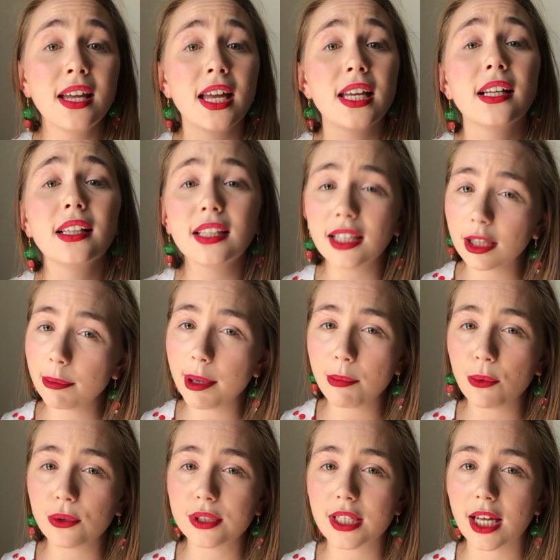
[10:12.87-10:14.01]
in a little bit
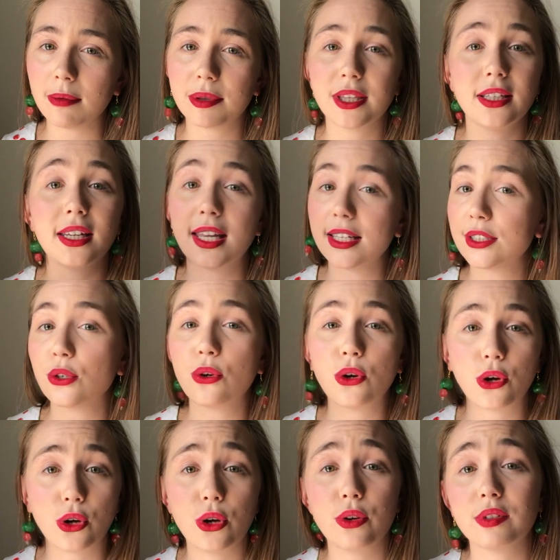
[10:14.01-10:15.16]
more depth and his or
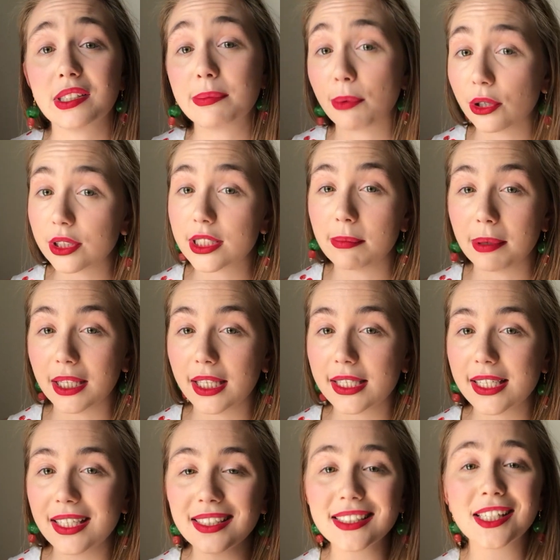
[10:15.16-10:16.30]
her
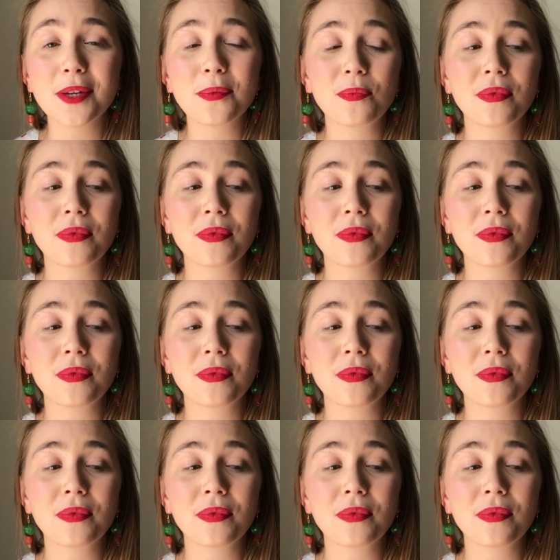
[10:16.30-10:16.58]
responsibilities.